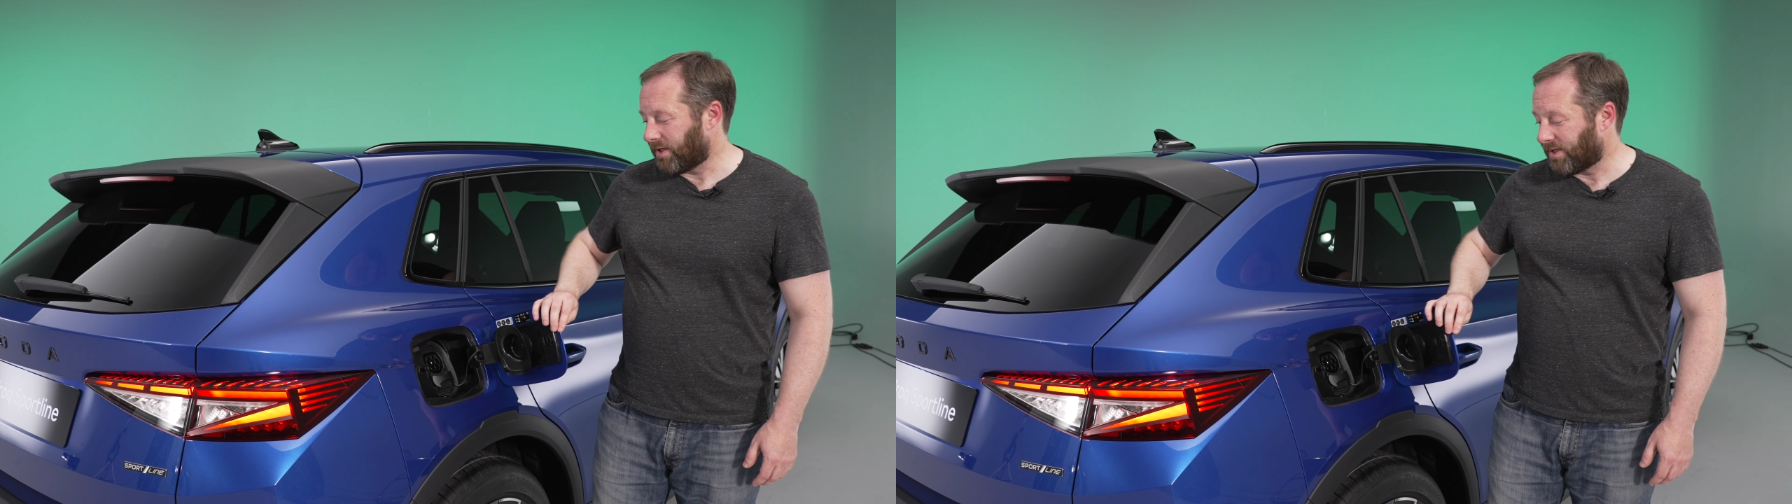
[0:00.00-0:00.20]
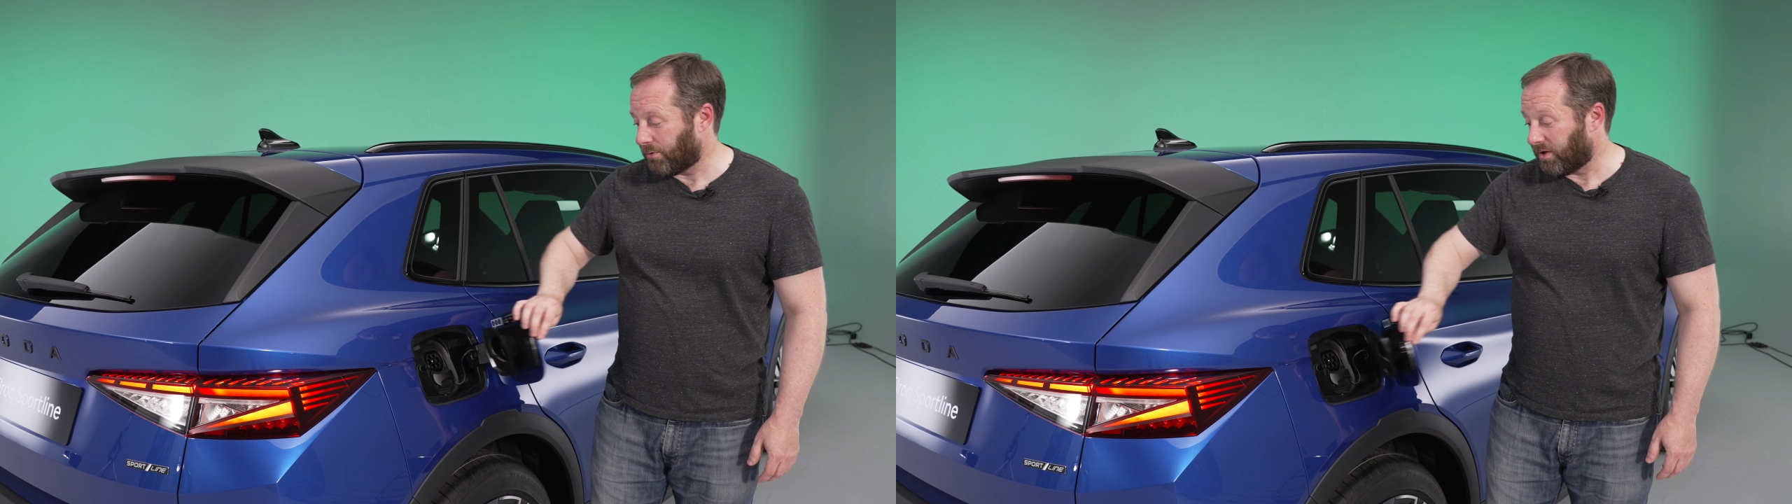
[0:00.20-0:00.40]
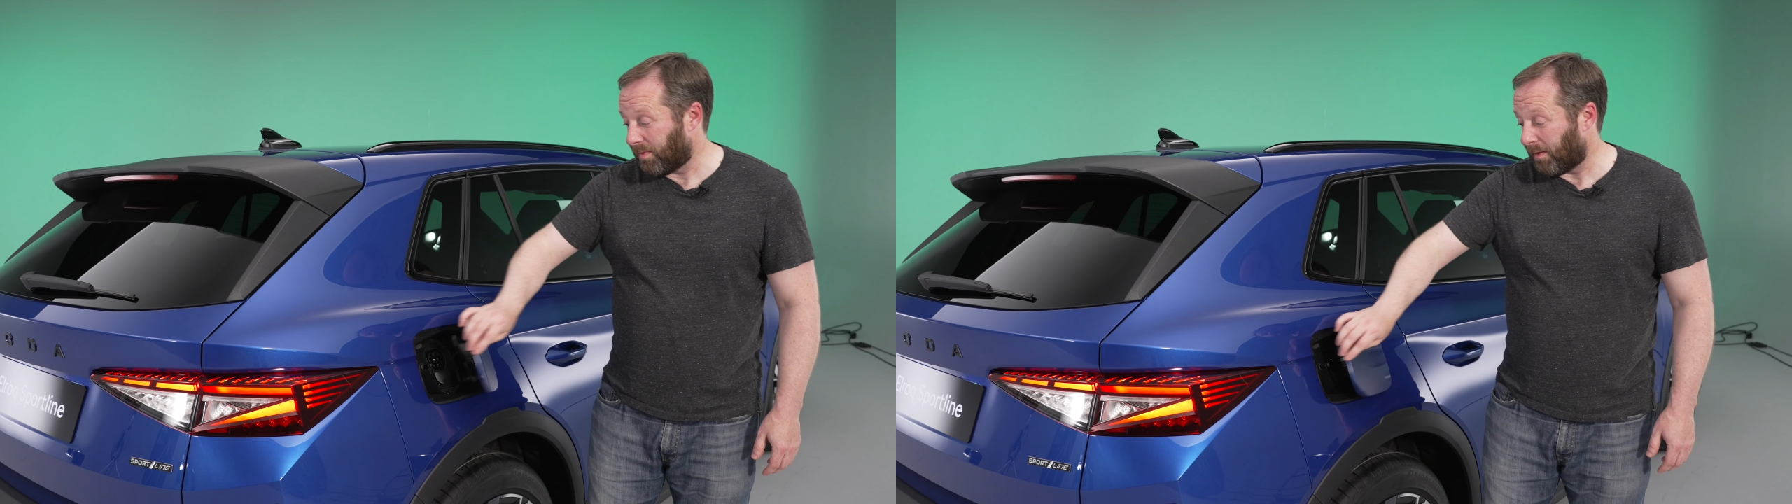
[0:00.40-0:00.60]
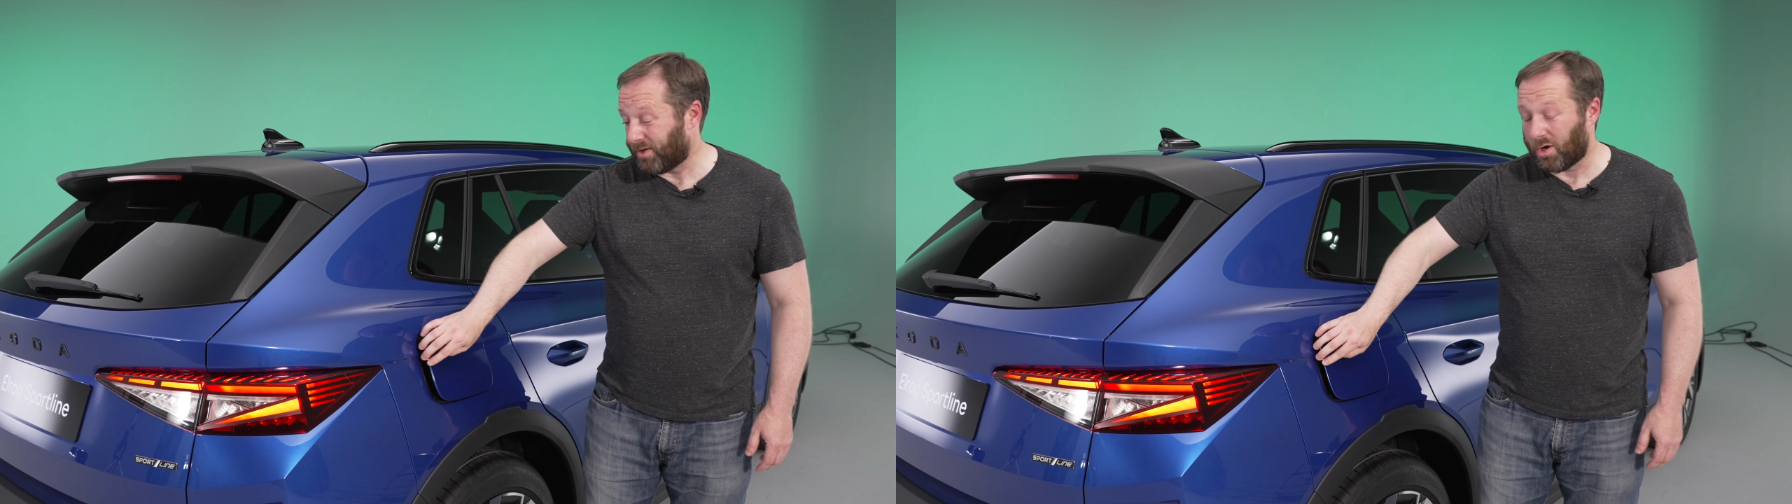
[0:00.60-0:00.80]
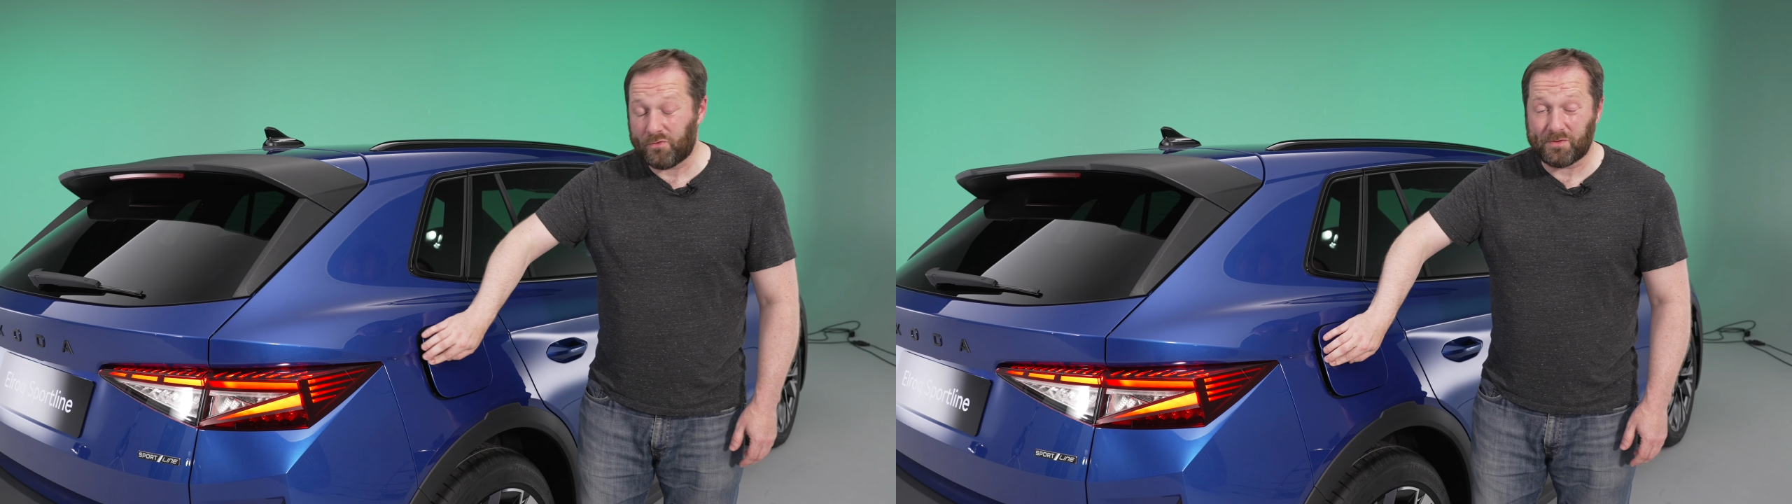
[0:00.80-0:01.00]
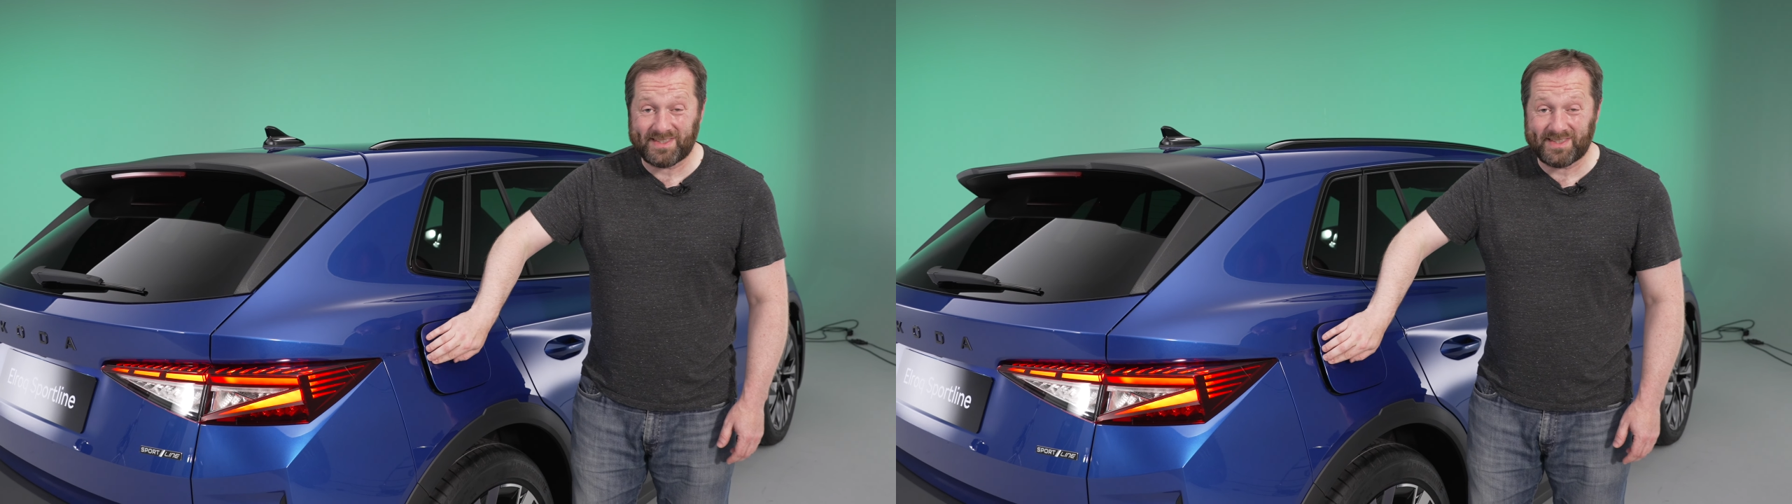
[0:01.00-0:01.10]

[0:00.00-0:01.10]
So you'll be able to go from